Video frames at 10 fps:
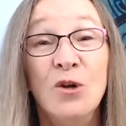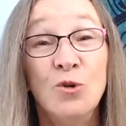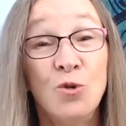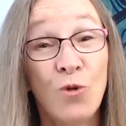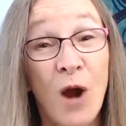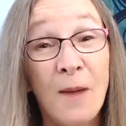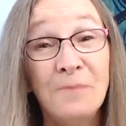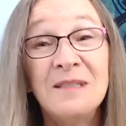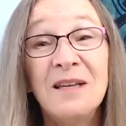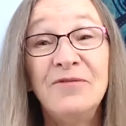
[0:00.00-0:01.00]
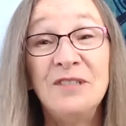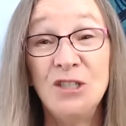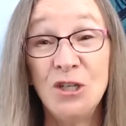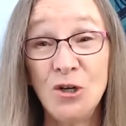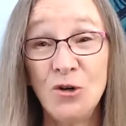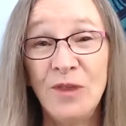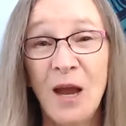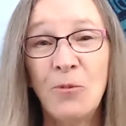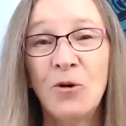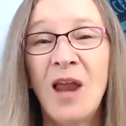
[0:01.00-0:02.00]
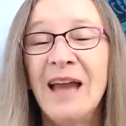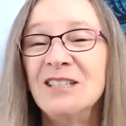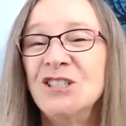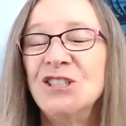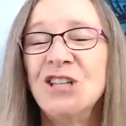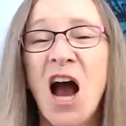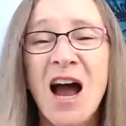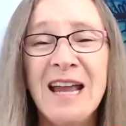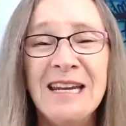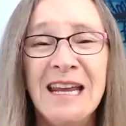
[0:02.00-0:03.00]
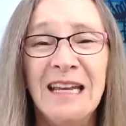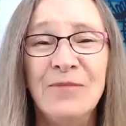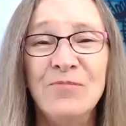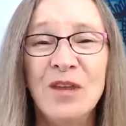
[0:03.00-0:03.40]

drops of dew that were like shining